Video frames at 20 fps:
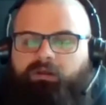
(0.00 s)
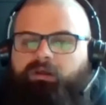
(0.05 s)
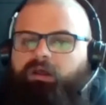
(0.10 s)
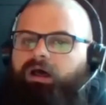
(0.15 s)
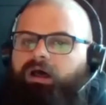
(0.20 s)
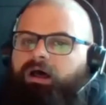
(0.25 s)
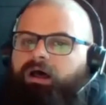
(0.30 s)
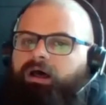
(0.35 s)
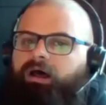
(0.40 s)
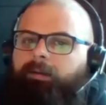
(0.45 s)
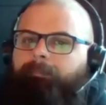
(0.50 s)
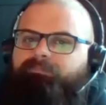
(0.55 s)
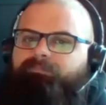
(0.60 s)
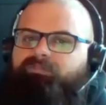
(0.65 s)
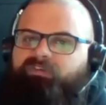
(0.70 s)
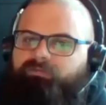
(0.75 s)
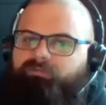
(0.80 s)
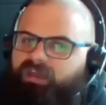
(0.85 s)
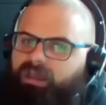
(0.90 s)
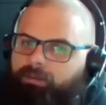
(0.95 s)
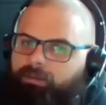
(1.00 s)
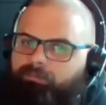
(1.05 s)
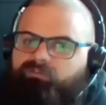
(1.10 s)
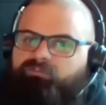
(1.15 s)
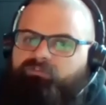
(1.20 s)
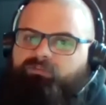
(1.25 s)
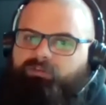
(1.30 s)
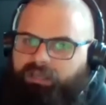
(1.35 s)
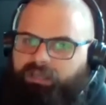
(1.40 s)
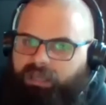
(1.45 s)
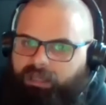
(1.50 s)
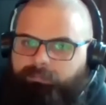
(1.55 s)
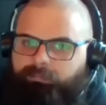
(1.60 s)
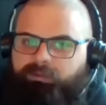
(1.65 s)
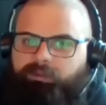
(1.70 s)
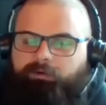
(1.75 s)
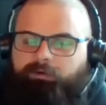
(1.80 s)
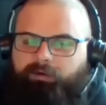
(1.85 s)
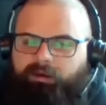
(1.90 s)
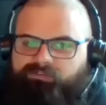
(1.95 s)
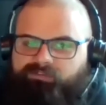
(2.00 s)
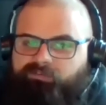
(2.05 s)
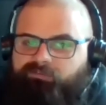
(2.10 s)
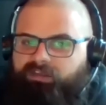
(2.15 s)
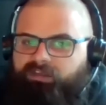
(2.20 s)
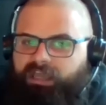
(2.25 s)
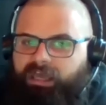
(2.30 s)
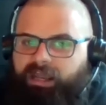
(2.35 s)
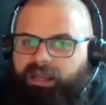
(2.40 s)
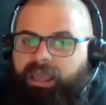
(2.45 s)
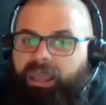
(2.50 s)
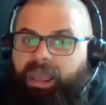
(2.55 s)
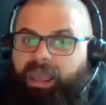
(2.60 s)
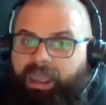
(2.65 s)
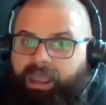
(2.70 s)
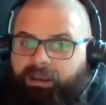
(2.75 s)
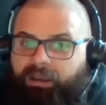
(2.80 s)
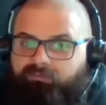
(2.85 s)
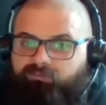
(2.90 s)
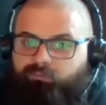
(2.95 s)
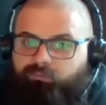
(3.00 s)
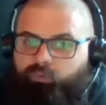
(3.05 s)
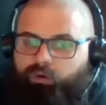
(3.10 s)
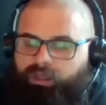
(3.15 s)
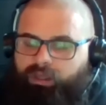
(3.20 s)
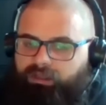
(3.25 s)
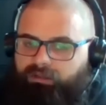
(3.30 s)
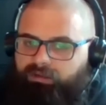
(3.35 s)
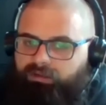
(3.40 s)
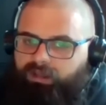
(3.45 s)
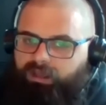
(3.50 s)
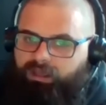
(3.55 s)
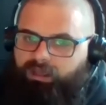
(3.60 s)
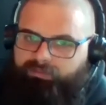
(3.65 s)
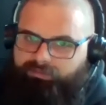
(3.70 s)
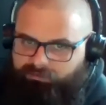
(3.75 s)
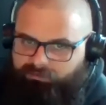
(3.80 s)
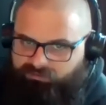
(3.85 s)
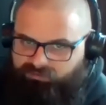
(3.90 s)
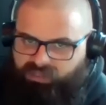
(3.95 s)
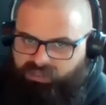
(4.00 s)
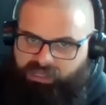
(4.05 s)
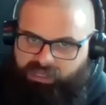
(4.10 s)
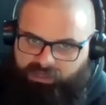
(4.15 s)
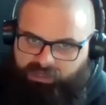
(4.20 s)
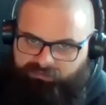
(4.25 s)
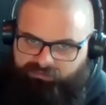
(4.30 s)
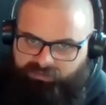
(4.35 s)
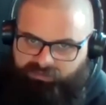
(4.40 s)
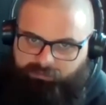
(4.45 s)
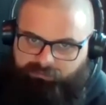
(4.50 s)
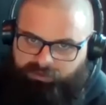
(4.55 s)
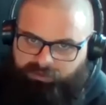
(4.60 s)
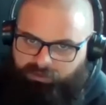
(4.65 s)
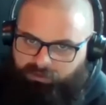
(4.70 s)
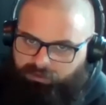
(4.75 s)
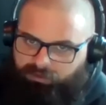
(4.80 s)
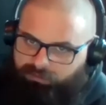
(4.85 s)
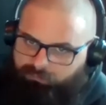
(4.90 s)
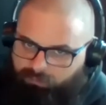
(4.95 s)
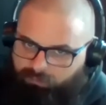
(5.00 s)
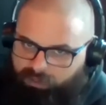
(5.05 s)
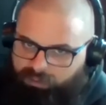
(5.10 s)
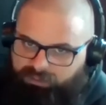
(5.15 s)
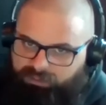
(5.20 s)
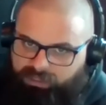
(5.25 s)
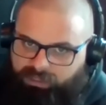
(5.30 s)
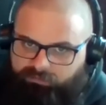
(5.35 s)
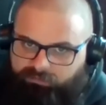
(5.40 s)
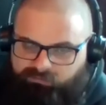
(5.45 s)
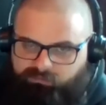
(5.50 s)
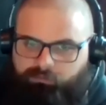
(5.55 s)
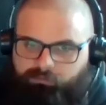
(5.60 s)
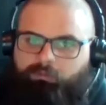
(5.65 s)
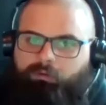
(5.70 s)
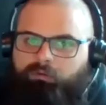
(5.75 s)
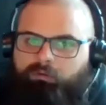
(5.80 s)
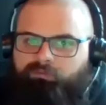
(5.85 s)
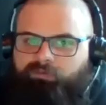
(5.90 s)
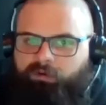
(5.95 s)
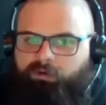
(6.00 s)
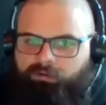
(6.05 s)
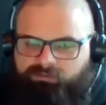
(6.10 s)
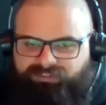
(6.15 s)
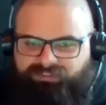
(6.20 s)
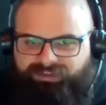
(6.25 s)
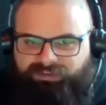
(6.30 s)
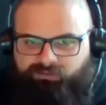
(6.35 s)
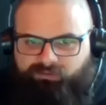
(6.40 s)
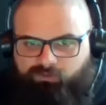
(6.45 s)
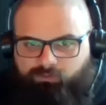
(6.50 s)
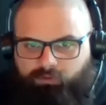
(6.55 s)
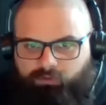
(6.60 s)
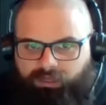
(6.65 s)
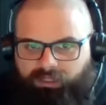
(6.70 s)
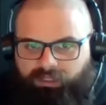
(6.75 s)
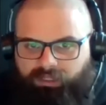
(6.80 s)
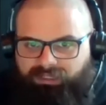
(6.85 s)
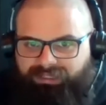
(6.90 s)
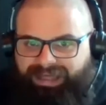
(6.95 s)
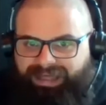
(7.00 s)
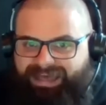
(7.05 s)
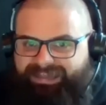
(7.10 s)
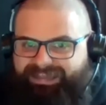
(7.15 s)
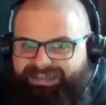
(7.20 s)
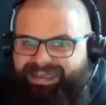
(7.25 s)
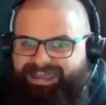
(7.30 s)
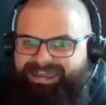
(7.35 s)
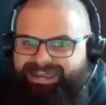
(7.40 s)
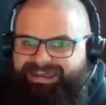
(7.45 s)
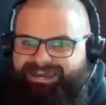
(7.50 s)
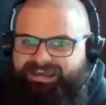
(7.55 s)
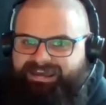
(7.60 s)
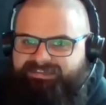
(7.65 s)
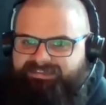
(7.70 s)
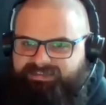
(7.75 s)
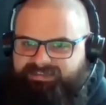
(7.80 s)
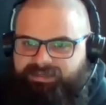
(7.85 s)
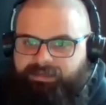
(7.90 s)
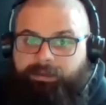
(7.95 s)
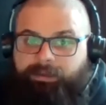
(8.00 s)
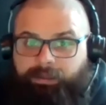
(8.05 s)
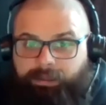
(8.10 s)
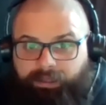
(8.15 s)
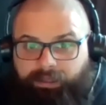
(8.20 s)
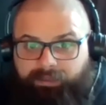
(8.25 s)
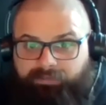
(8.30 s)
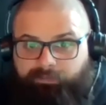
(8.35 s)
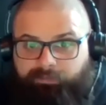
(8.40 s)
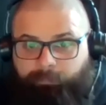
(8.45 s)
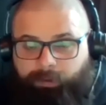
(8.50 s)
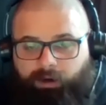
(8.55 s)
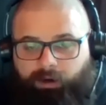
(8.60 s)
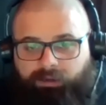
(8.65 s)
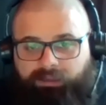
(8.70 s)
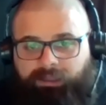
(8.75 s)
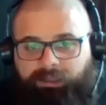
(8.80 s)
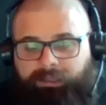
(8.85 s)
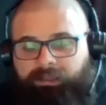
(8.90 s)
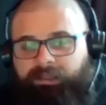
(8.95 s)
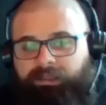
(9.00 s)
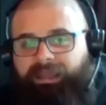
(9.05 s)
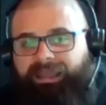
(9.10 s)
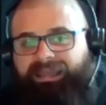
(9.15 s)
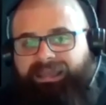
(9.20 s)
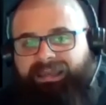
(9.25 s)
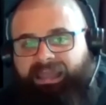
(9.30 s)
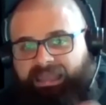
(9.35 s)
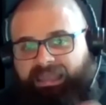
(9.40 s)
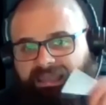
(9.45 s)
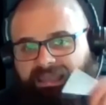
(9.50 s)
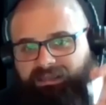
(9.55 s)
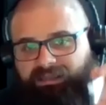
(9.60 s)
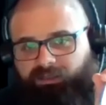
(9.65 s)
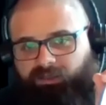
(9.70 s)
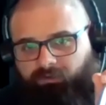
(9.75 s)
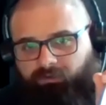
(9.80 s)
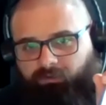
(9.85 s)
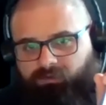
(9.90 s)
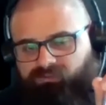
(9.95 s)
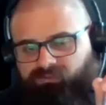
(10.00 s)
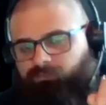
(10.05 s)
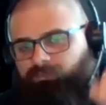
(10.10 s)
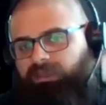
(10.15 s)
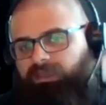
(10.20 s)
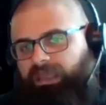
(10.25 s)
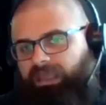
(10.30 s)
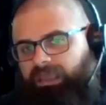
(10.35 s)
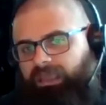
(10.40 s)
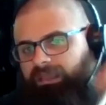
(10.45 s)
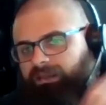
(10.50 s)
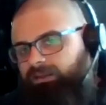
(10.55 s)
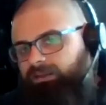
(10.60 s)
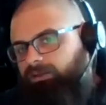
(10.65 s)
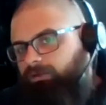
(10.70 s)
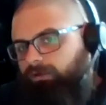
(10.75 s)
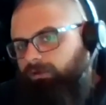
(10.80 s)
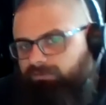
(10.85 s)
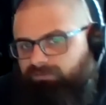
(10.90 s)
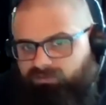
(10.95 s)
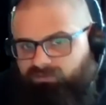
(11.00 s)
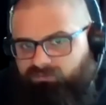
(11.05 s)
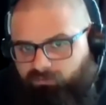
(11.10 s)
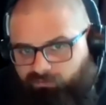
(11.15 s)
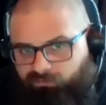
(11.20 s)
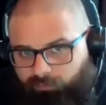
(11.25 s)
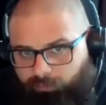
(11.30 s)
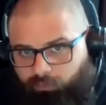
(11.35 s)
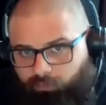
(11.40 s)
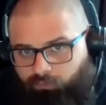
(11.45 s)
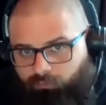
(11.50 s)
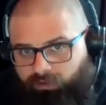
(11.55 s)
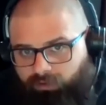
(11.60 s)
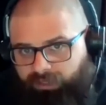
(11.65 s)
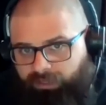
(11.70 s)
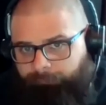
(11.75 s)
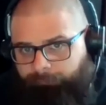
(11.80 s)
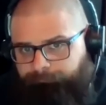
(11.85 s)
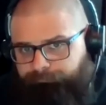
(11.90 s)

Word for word: uh, sometimes you got to be aggressive. You got to act when uh, there's chaos out there. And right now, this coronavirus thing is creating a lot of chaos in the market. And Andy agrees with me. Andy, you're an investor from Korea.